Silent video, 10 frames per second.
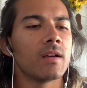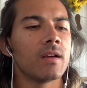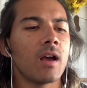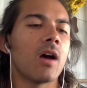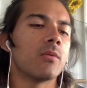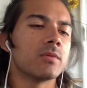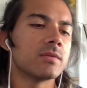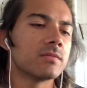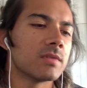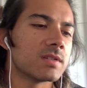Oh, well,
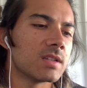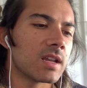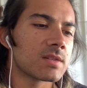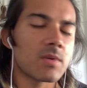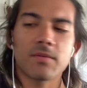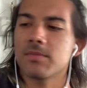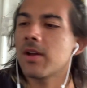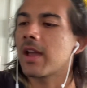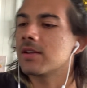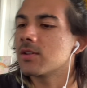this is the next one.
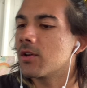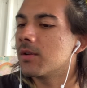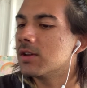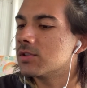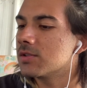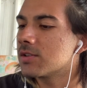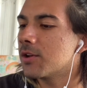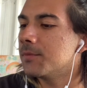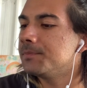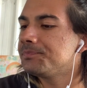Okay, so issues. So